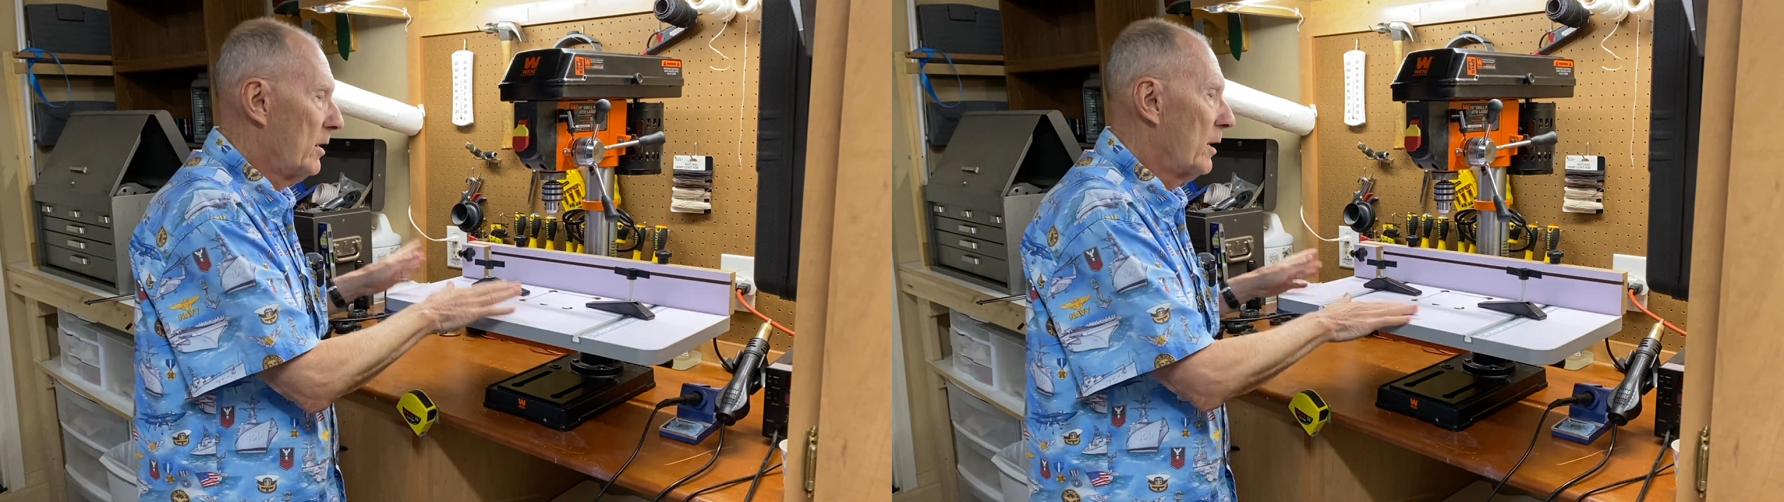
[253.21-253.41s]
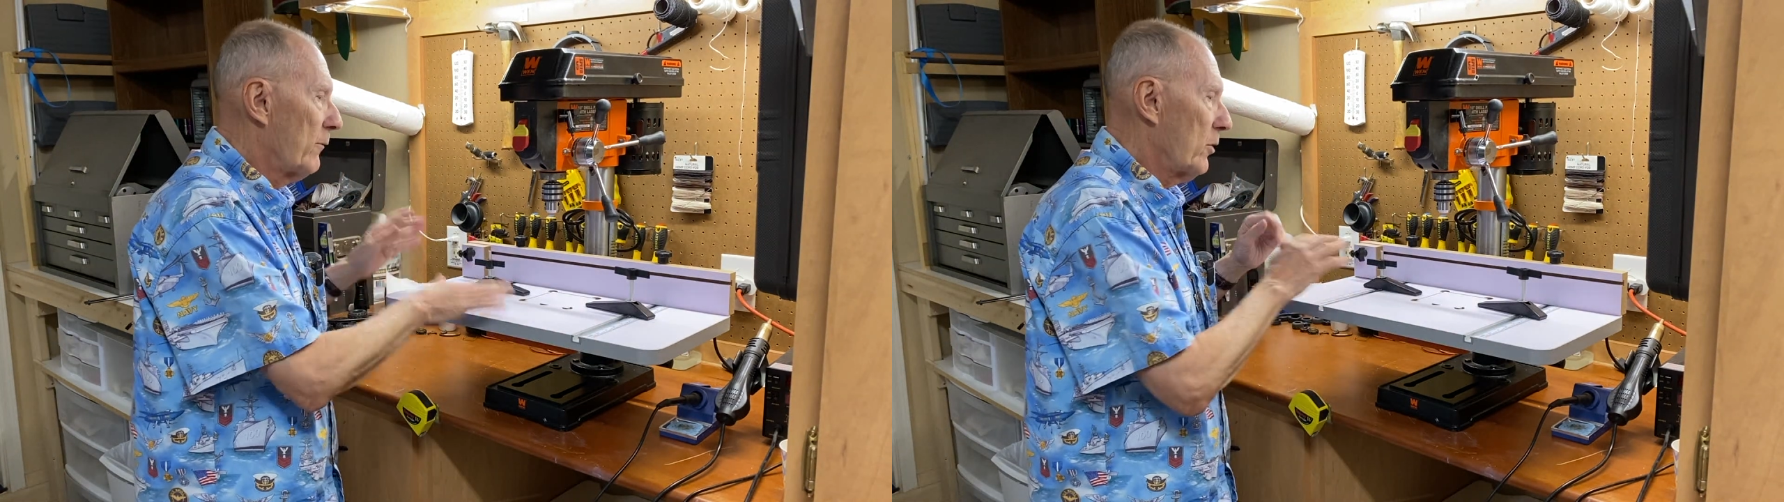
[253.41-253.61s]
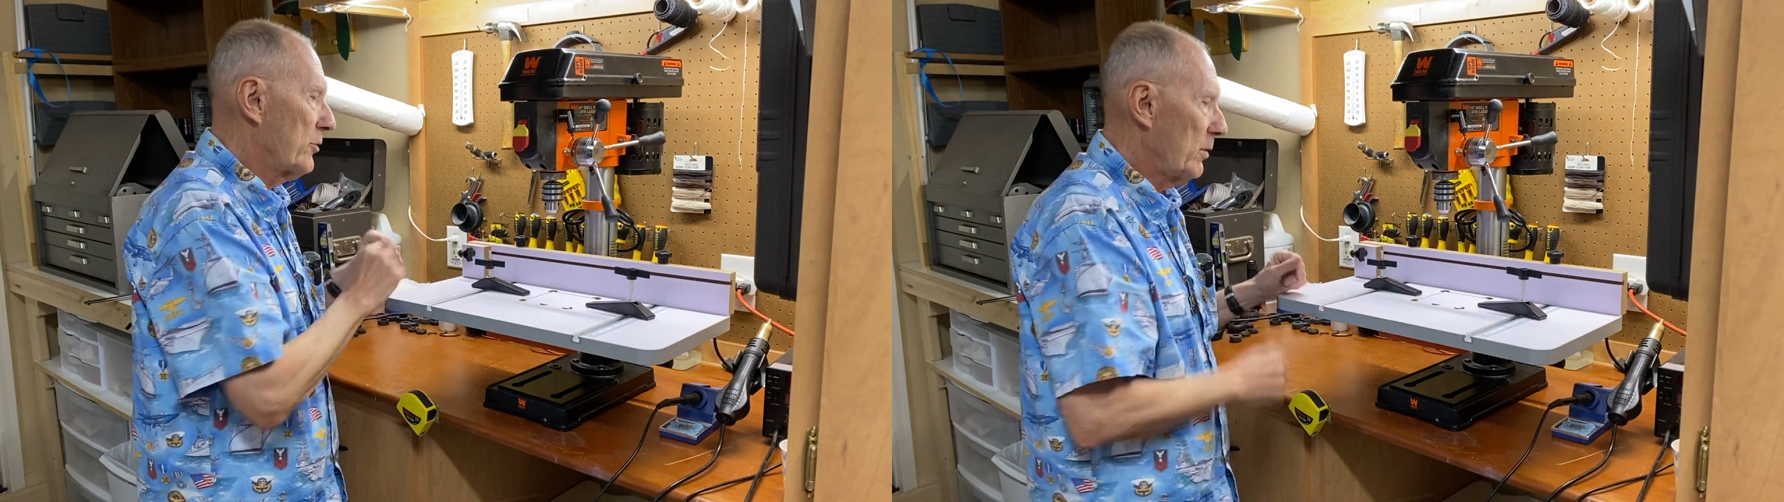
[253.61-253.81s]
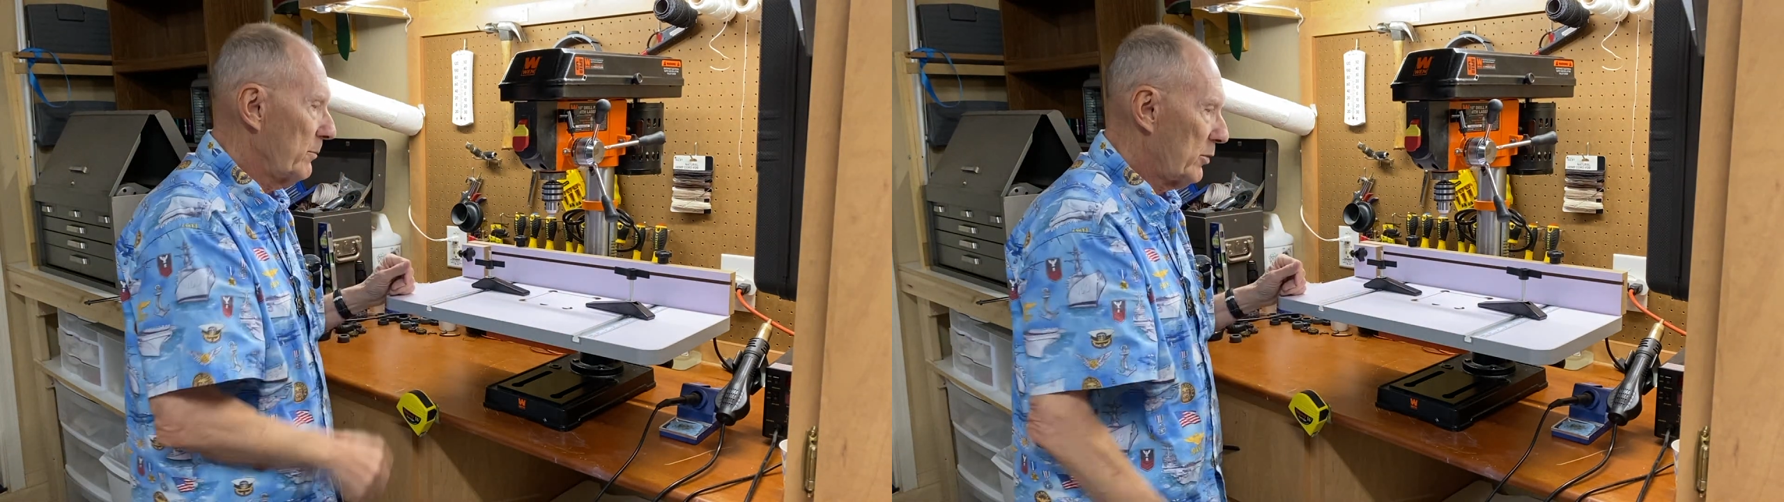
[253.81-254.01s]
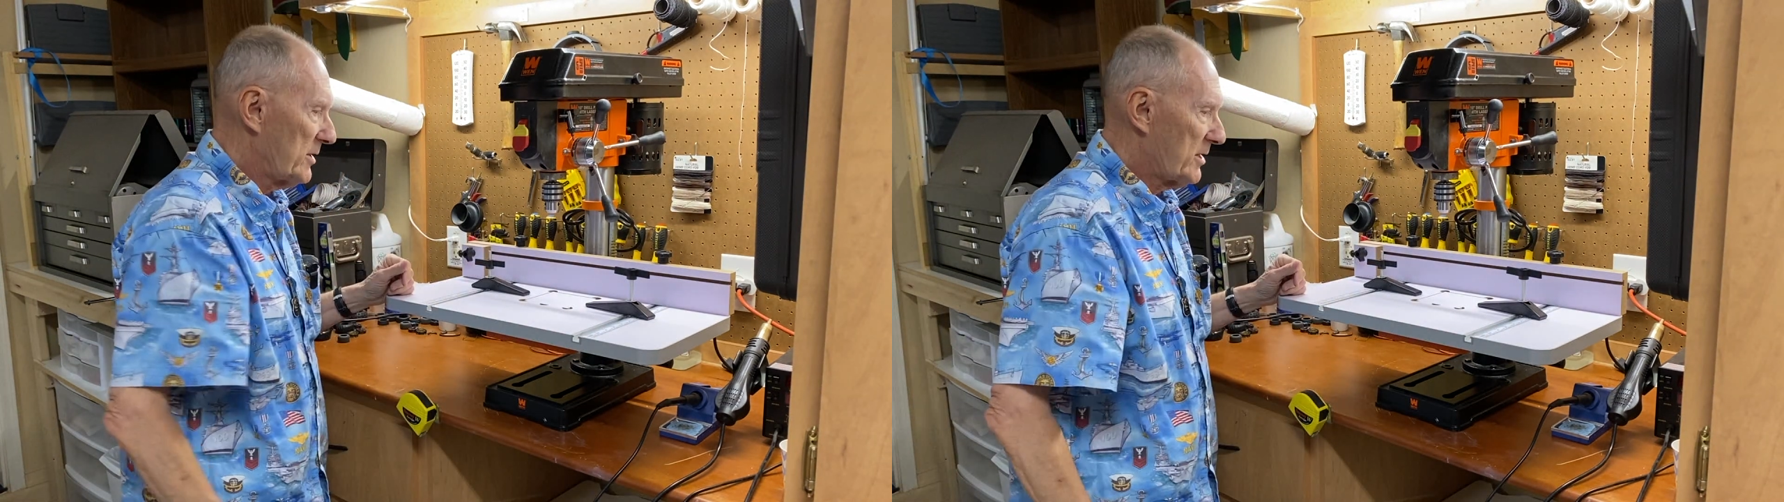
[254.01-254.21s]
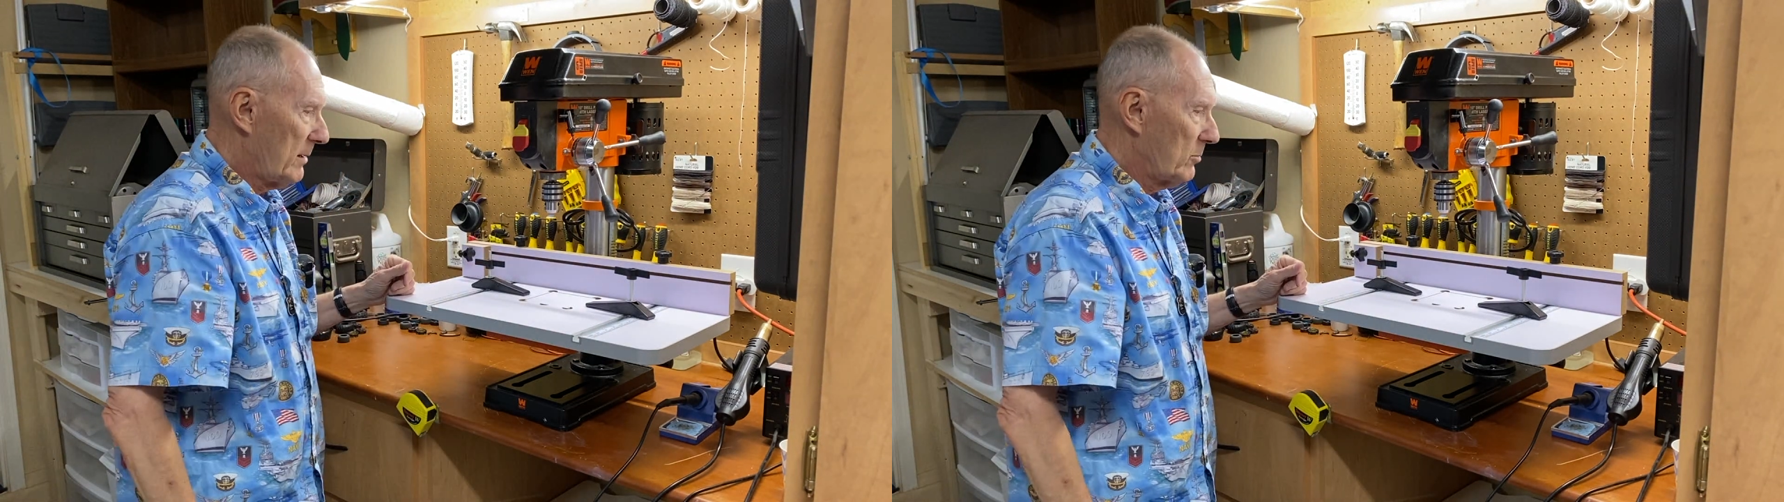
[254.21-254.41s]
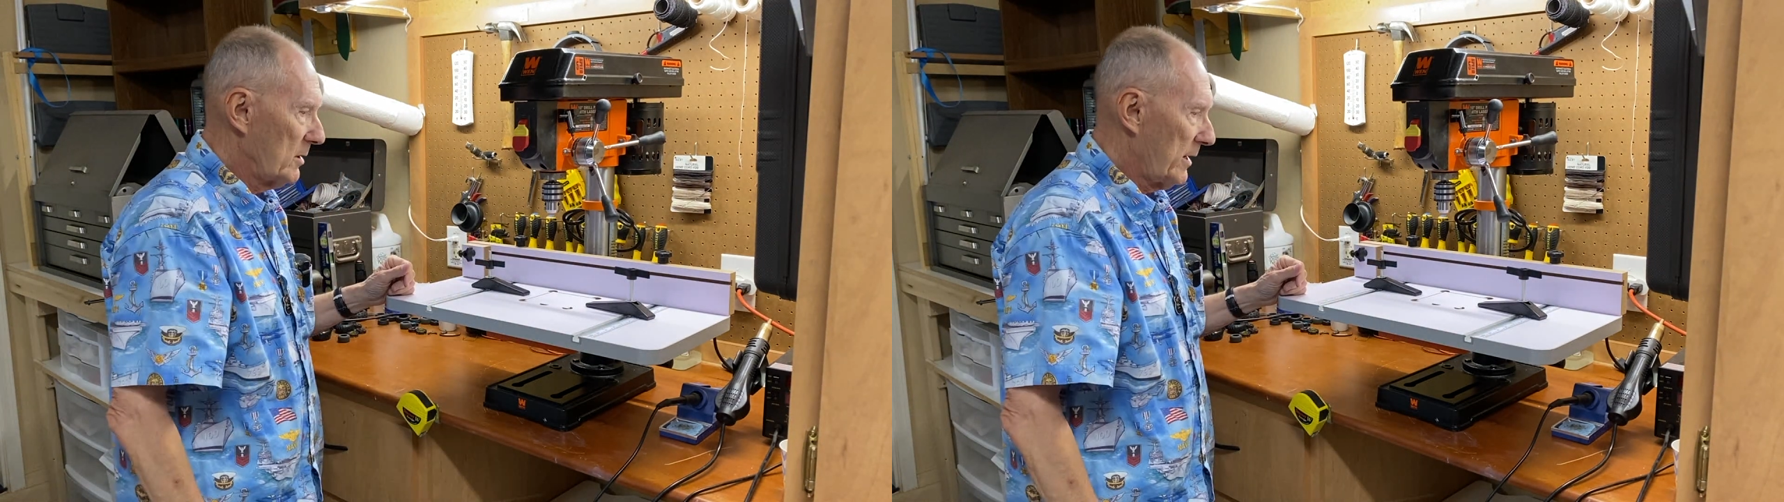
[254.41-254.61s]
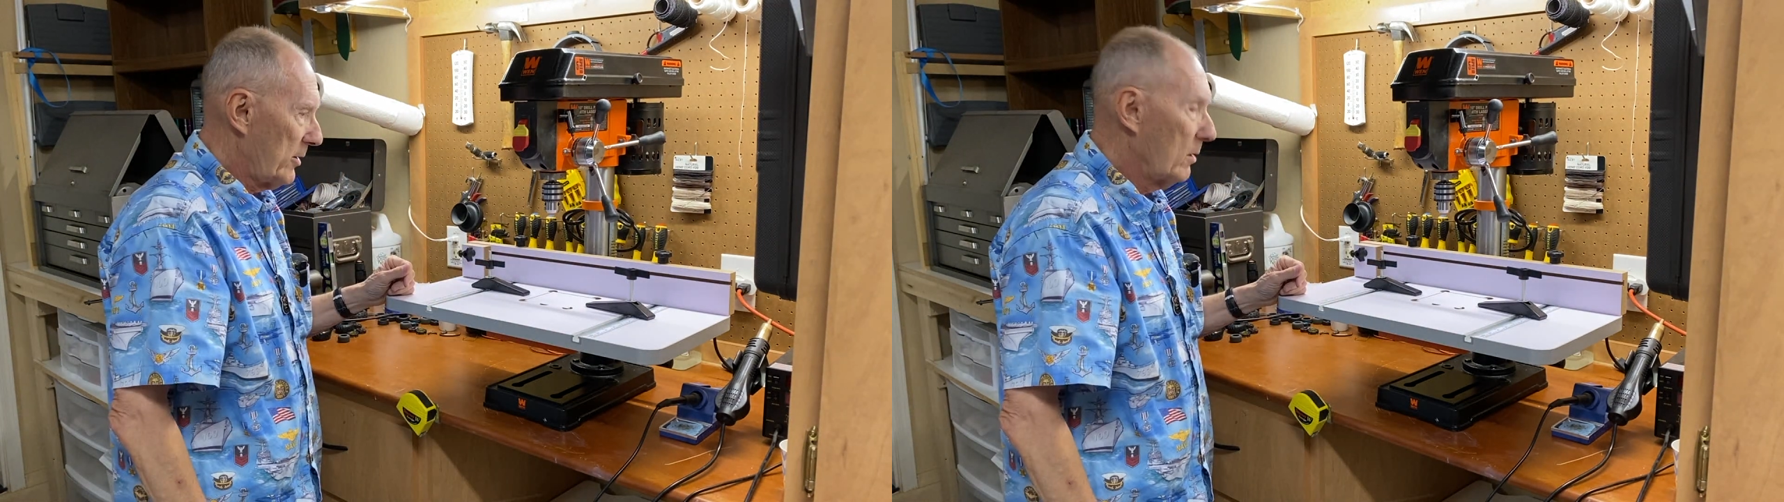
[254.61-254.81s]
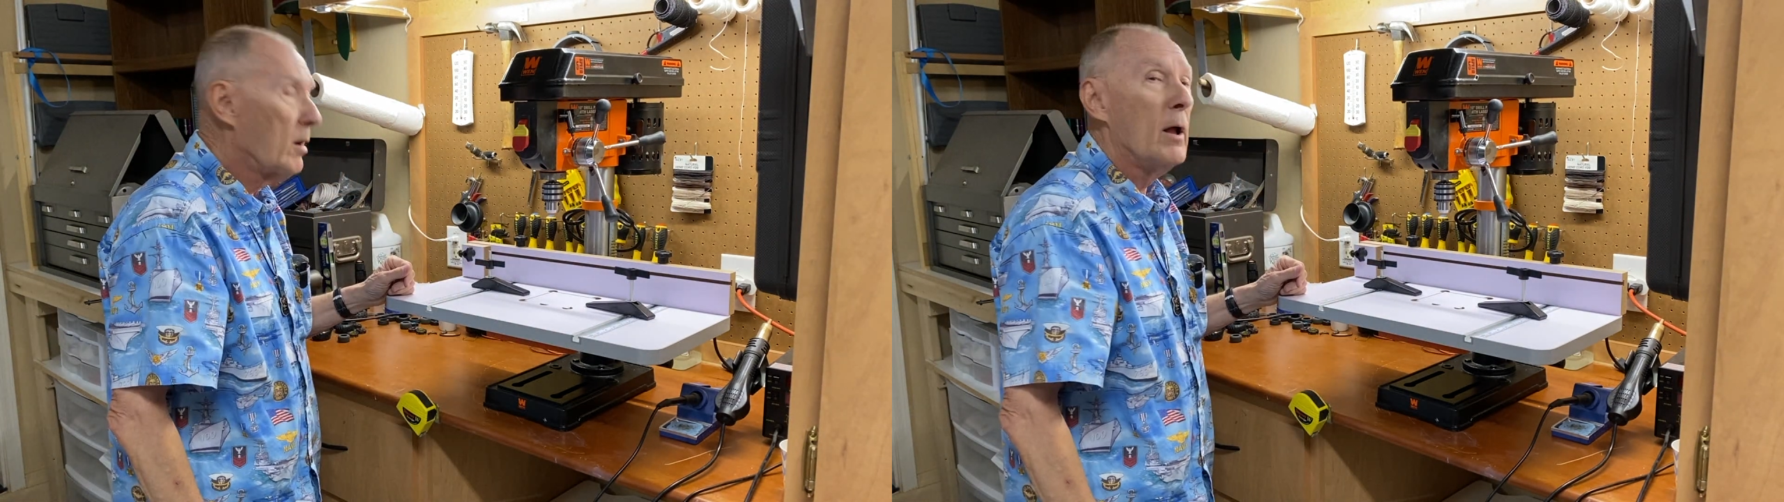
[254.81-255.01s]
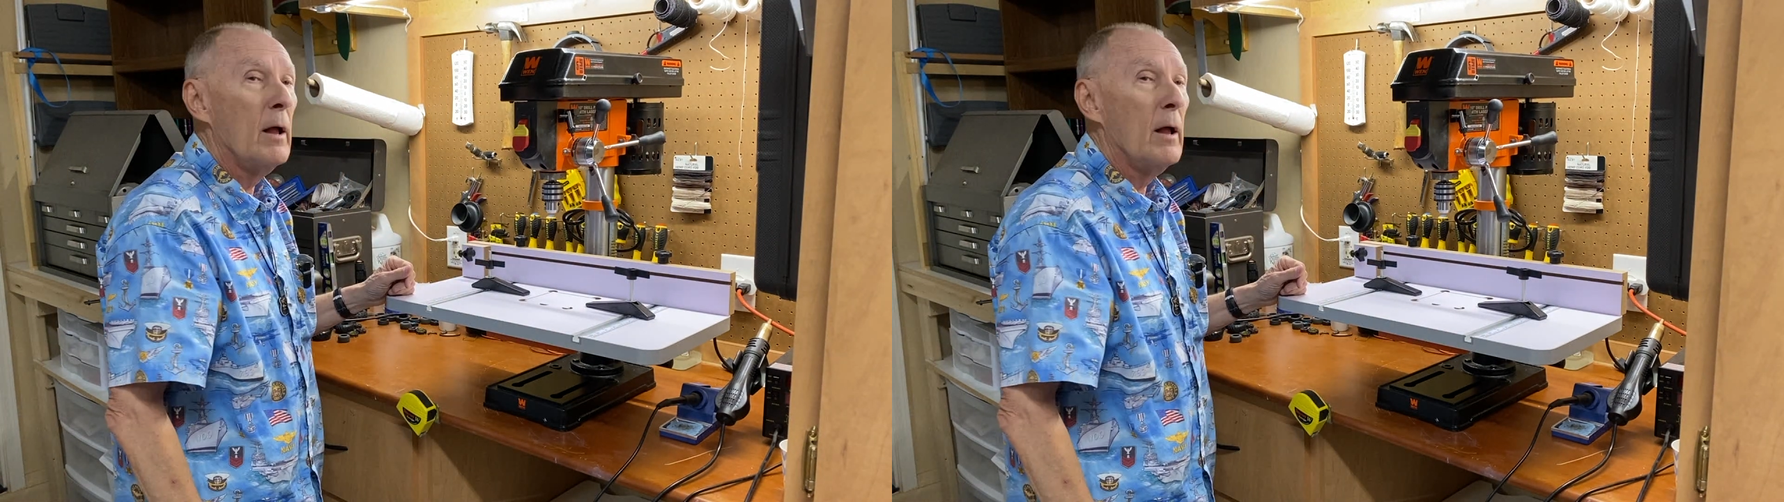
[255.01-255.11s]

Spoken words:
for a drill press table later,